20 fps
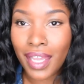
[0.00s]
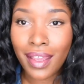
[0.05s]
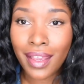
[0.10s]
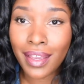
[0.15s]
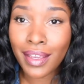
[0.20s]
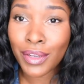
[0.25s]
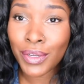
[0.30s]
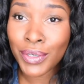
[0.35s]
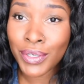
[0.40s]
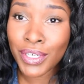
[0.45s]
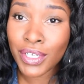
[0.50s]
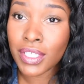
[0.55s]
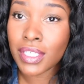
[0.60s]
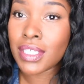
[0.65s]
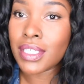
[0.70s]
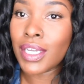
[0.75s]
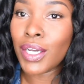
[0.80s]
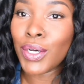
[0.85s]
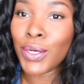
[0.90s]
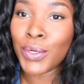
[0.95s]
Hey girls,
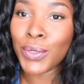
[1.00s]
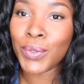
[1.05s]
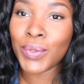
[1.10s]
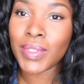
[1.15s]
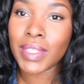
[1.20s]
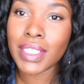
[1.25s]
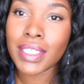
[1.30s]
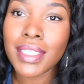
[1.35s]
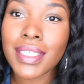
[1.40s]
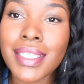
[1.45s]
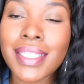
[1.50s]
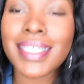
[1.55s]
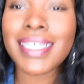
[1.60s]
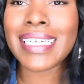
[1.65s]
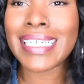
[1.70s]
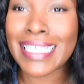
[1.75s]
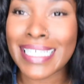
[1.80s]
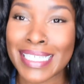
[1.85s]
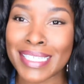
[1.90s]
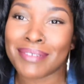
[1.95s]
so this
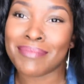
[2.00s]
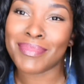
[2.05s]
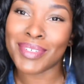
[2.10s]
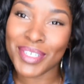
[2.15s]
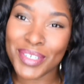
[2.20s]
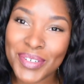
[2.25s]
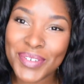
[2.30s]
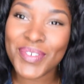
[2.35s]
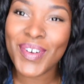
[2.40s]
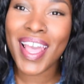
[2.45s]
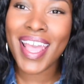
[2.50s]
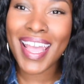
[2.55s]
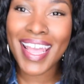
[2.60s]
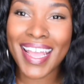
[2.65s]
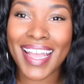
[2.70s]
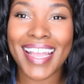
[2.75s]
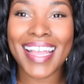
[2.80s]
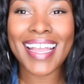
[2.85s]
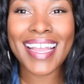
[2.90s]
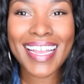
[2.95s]
is some new
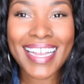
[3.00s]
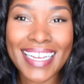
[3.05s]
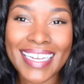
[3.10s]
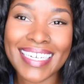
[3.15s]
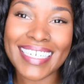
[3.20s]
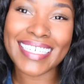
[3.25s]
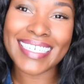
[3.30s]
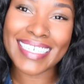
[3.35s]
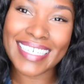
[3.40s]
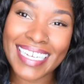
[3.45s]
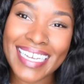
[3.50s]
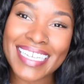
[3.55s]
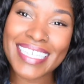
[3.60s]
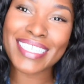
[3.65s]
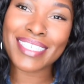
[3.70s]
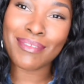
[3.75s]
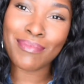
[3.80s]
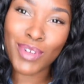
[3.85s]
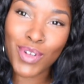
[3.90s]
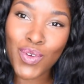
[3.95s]
hair,
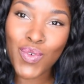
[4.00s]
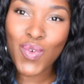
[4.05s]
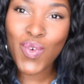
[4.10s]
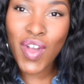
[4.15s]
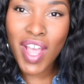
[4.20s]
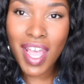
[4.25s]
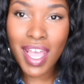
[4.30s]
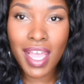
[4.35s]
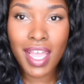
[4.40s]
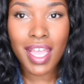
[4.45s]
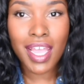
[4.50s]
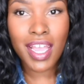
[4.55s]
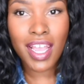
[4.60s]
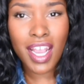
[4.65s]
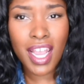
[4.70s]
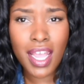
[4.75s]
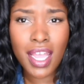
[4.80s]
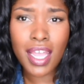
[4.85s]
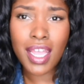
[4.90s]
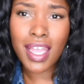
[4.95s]

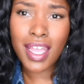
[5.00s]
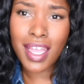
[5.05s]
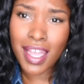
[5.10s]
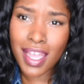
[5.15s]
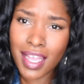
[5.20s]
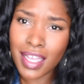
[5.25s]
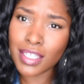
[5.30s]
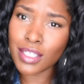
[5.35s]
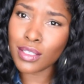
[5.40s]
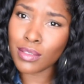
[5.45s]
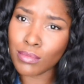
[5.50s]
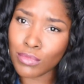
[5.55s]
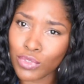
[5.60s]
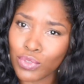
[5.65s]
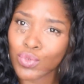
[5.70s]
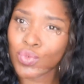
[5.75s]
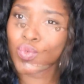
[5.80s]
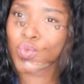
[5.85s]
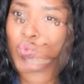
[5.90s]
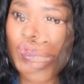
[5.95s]
hey, this
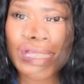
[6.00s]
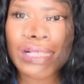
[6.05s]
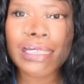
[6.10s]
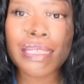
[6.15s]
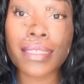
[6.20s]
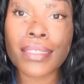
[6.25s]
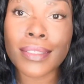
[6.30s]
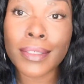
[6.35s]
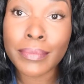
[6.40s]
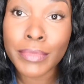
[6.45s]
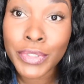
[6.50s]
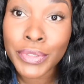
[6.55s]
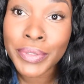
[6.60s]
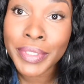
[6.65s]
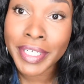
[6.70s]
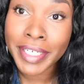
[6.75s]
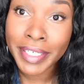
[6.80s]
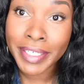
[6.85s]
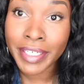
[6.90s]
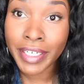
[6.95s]
is some new
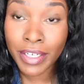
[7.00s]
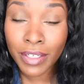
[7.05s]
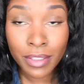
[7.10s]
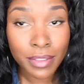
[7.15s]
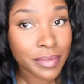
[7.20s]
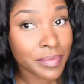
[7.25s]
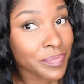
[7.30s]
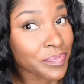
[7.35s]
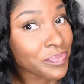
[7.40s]
hair, y'all.